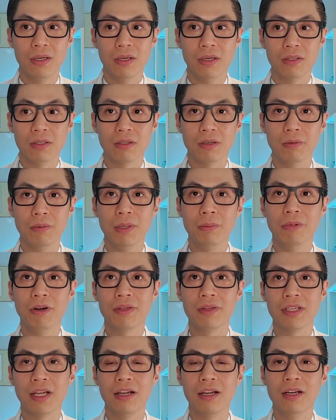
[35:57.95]
So people
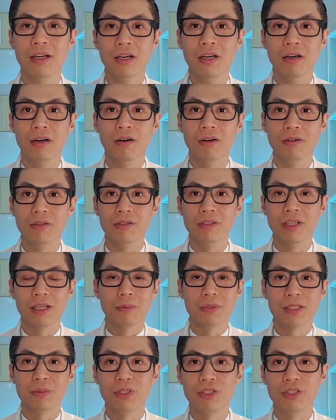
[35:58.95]
say, oh, that must be